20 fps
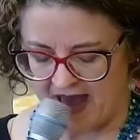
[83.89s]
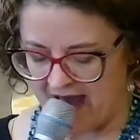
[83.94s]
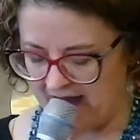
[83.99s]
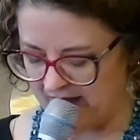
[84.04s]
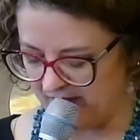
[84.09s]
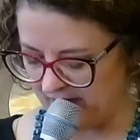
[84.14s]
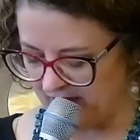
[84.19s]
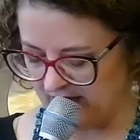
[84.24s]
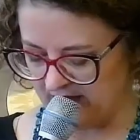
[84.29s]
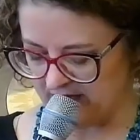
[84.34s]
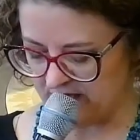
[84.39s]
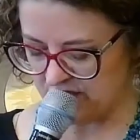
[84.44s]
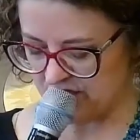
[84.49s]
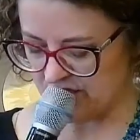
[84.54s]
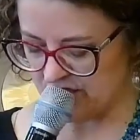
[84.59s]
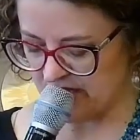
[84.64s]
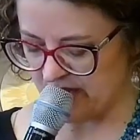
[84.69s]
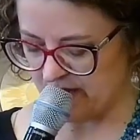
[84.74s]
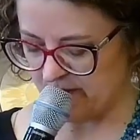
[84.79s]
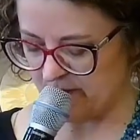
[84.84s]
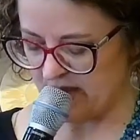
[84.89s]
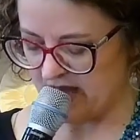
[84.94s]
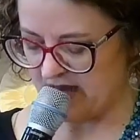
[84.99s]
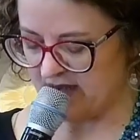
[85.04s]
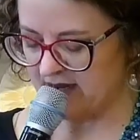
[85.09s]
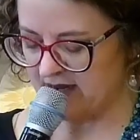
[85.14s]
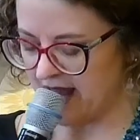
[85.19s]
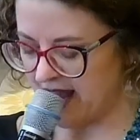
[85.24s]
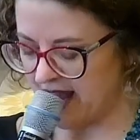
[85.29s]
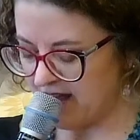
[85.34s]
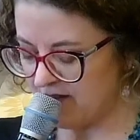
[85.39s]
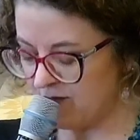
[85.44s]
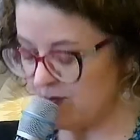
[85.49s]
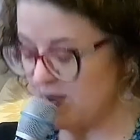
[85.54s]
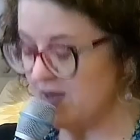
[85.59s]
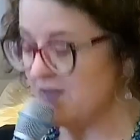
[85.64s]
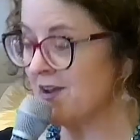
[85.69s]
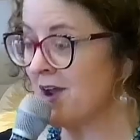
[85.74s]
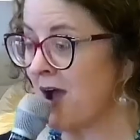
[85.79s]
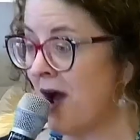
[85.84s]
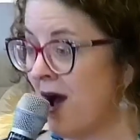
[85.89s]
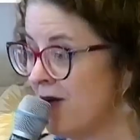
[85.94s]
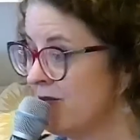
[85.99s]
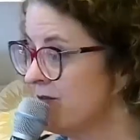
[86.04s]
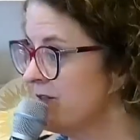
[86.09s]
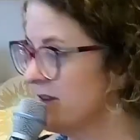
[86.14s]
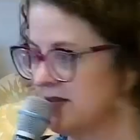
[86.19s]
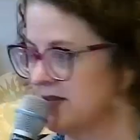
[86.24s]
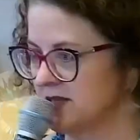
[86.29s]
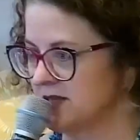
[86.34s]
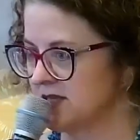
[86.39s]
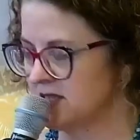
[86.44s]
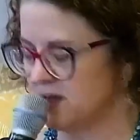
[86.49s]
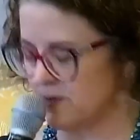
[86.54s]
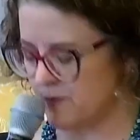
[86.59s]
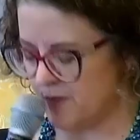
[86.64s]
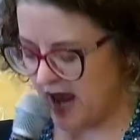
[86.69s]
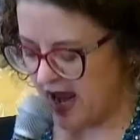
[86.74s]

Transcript: I was less confident about raising a boy